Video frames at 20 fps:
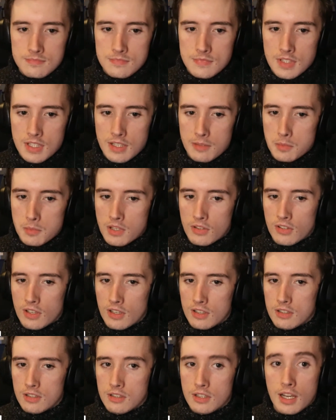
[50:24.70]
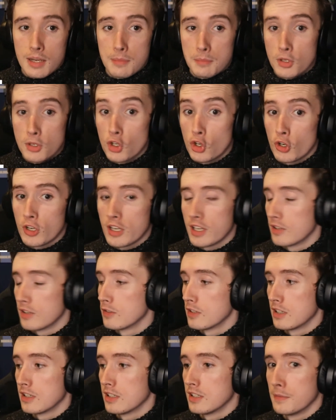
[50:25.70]
Give me a second. I'm cooking
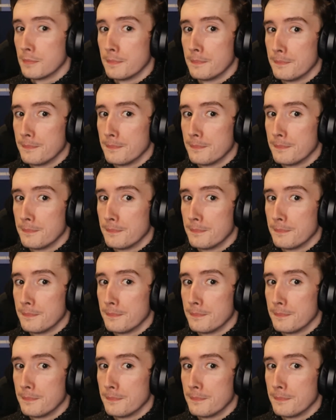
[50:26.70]
right now.